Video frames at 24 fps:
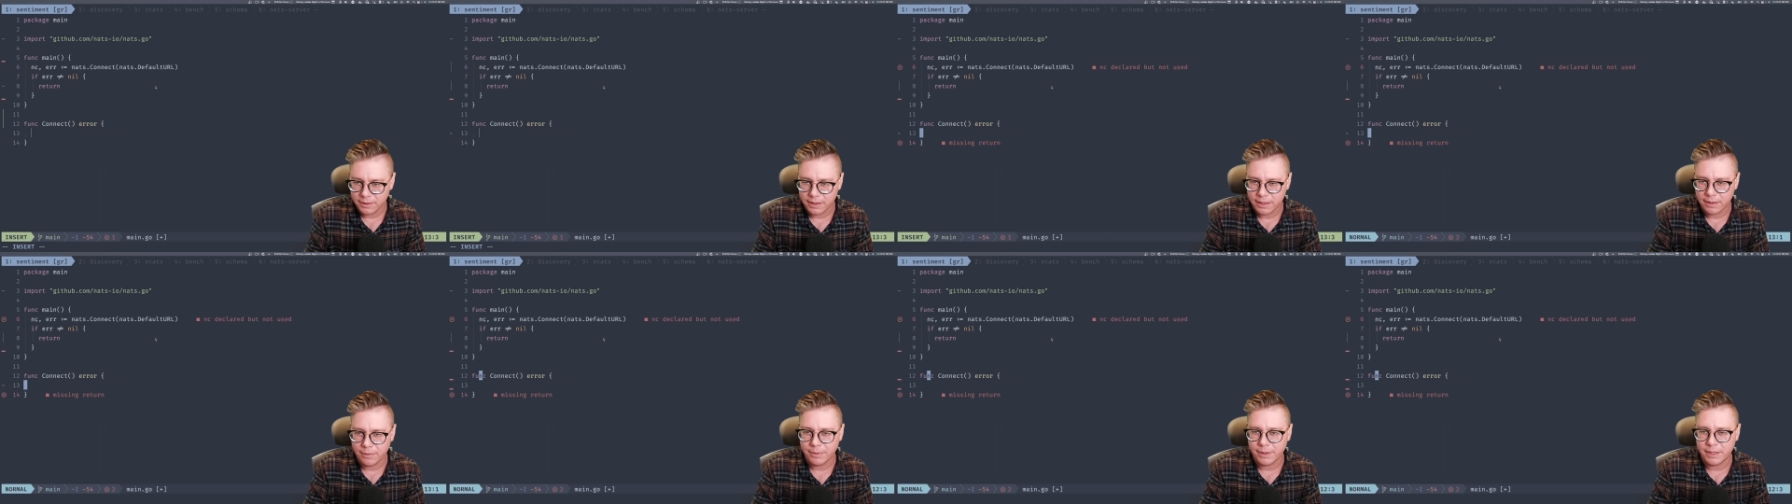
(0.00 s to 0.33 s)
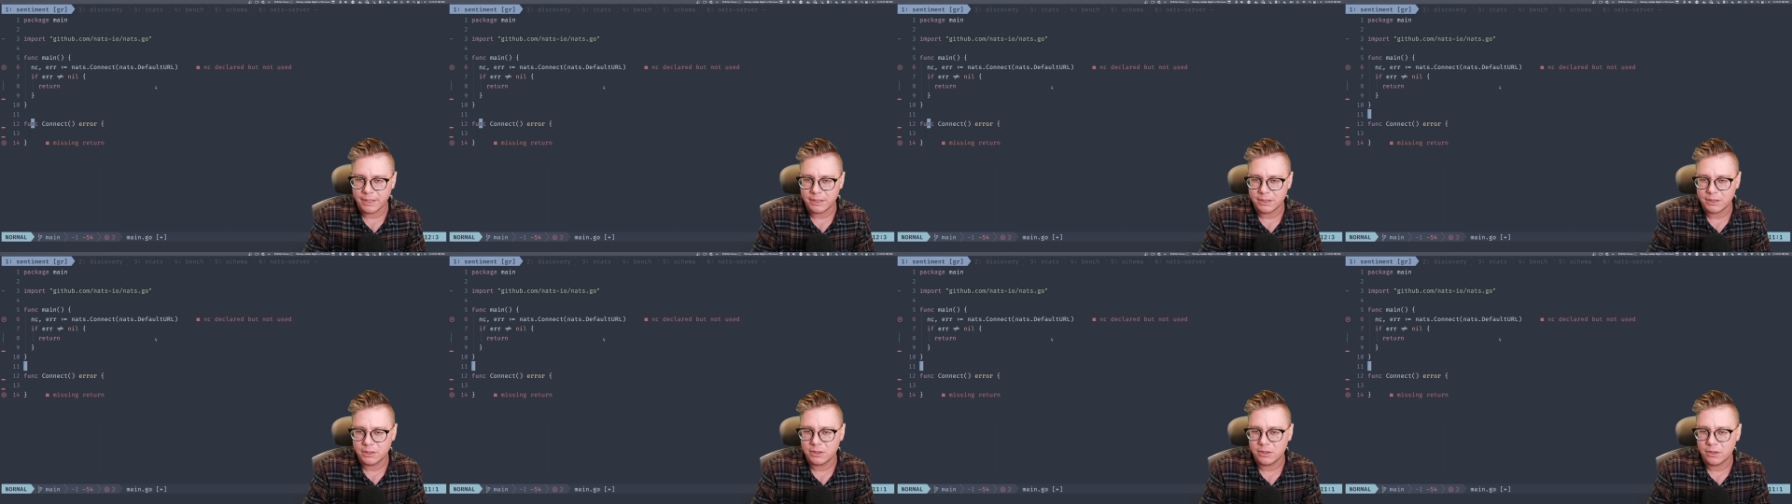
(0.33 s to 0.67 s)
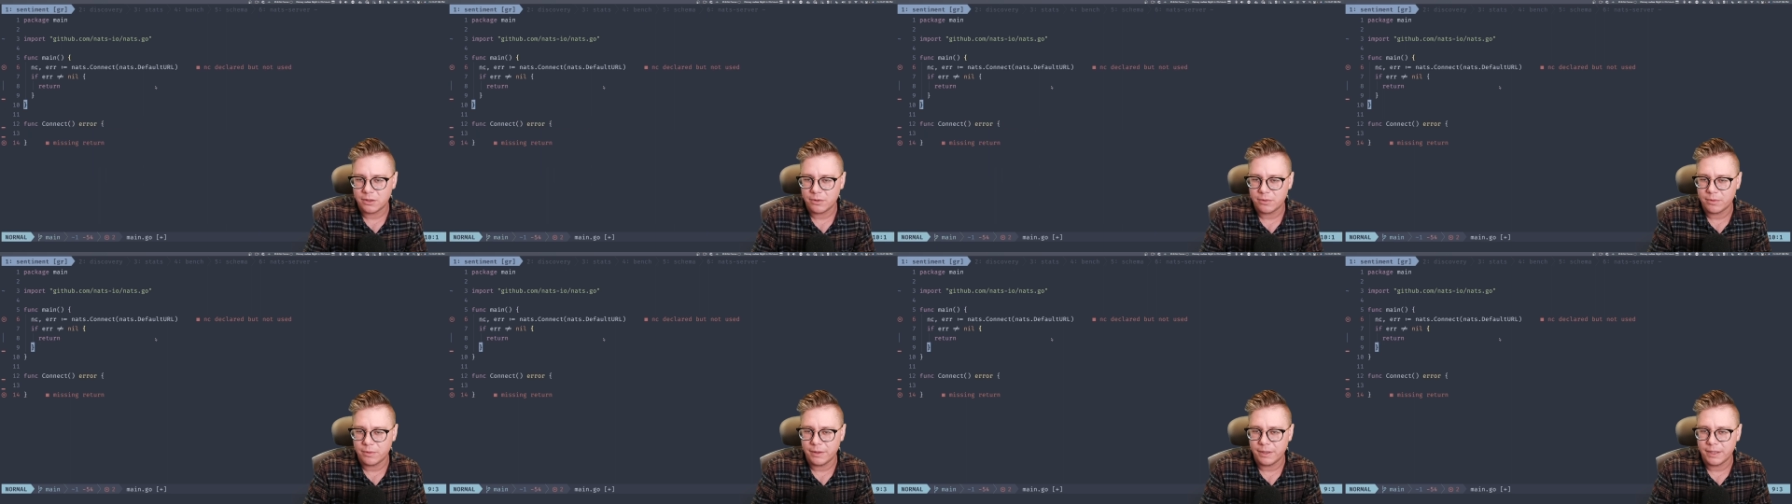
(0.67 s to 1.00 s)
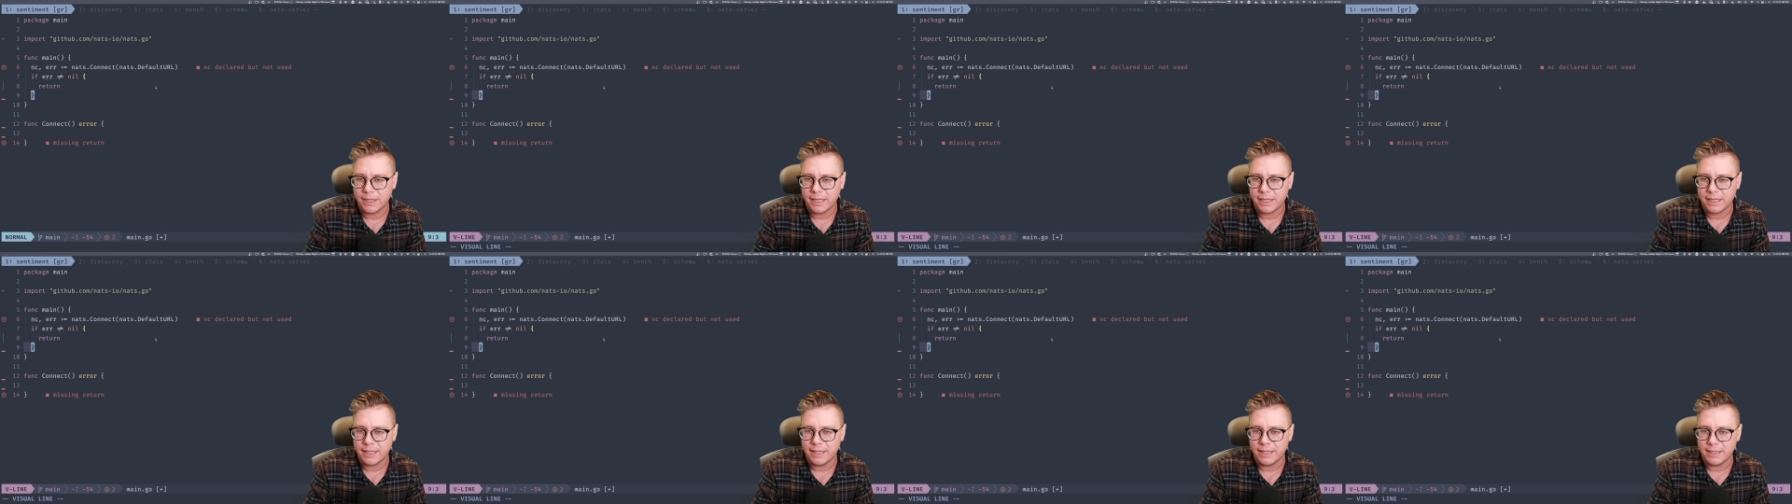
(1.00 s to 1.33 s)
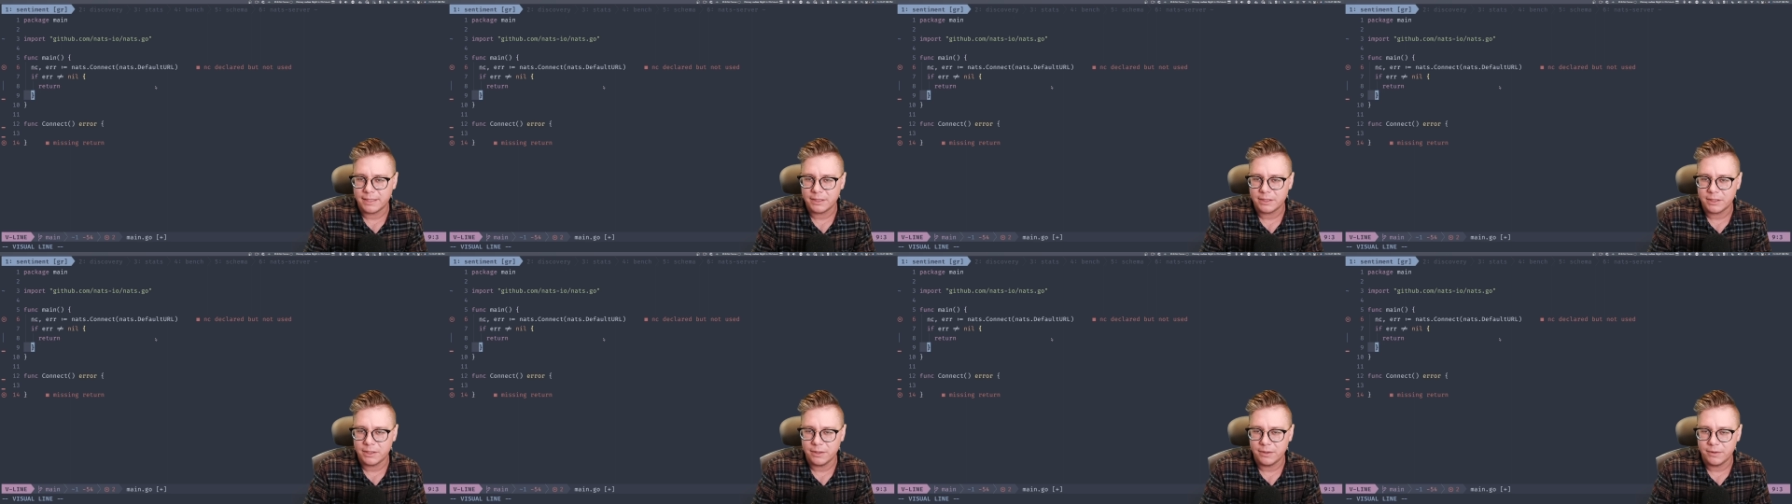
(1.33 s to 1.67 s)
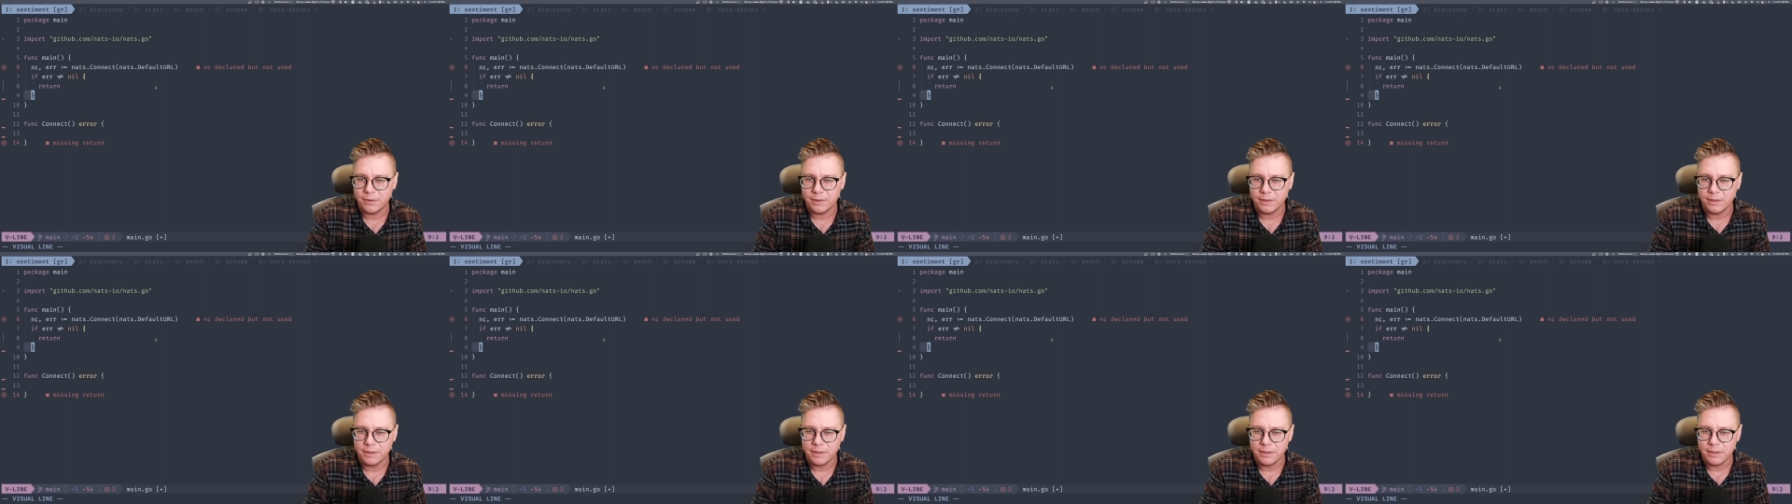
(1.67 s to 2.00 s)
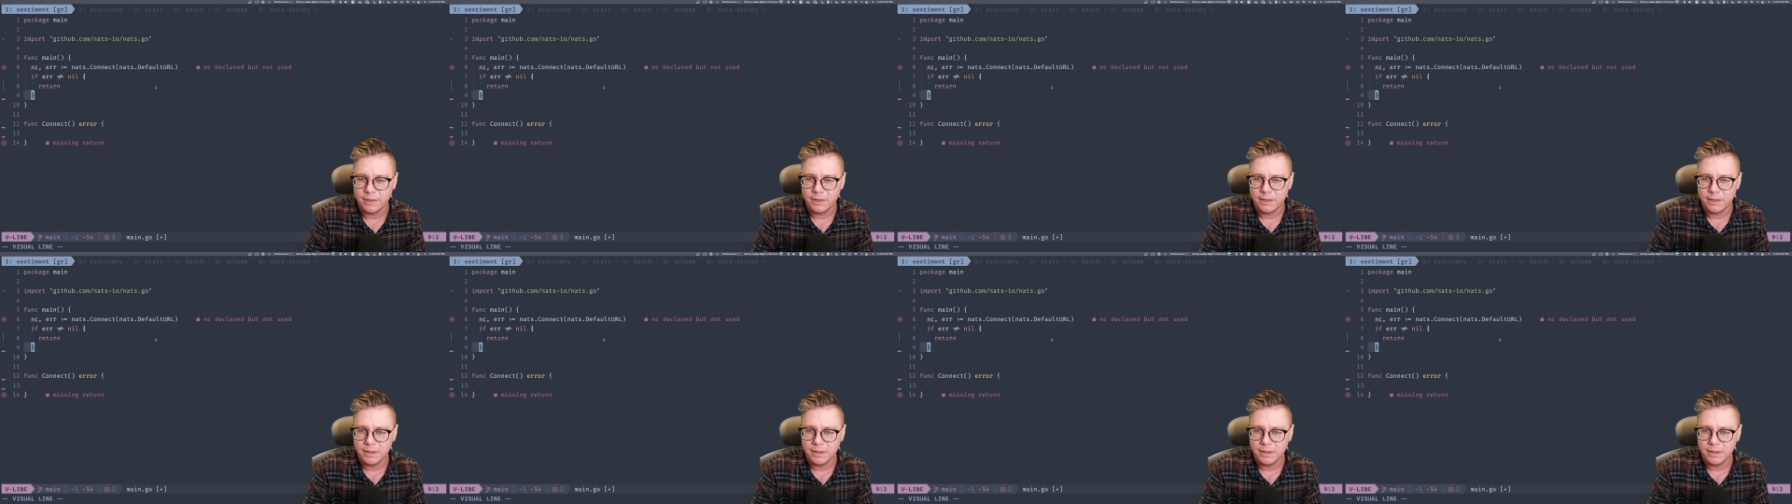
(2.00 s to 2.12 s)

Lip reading: and we could just start throwing that connect code